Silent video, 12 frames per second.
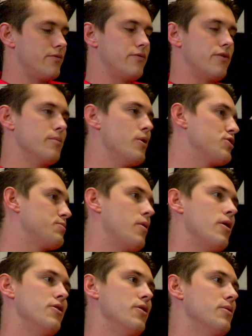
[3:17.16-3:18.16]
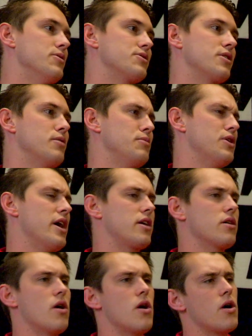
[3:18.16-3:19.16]
for the most part, no one's going to be like,
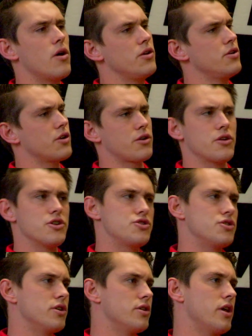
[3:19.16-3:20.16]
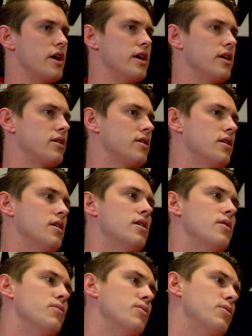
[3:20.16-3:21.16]
"Oh, you're a Christian," like,
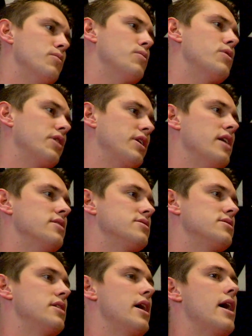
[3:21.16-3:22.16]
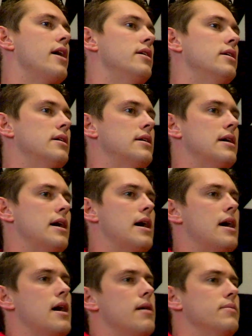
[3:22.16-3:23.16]
we're against that.
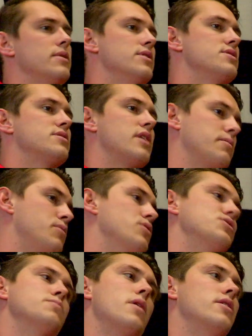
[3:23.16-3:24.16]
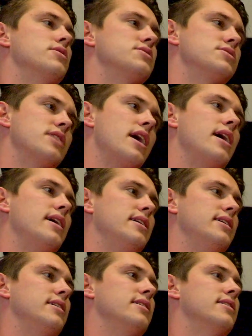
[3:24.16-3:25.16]
In this, like, postmodern
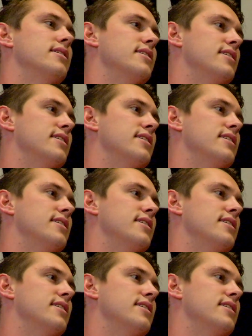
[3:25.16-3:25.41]
society,